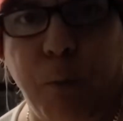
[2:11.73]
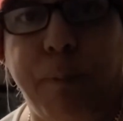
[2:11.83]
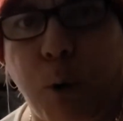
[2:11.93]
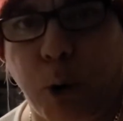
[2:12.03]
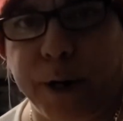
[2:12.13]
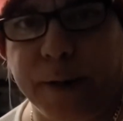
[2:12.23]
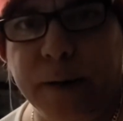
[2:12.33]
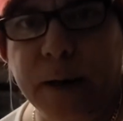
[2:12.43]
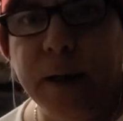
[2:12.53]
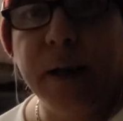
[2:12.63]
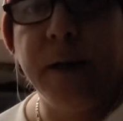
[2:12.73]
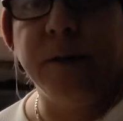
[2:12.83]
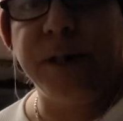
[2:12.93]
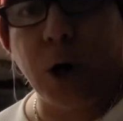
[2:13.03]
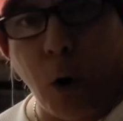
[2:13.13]
port.
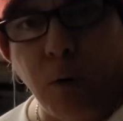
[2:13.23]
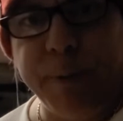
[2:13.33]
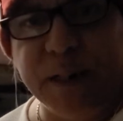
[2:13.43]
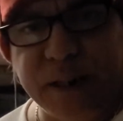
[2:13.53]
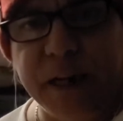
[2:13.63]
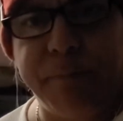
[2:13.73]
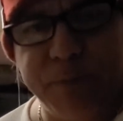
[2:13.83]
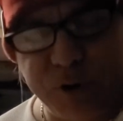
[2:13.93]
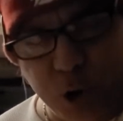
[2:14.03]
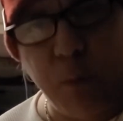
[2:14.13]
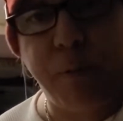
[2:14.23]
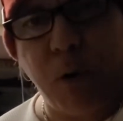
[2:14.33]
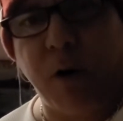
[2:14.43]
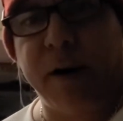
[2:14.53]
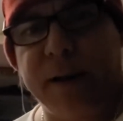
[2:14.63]
The OBD2 port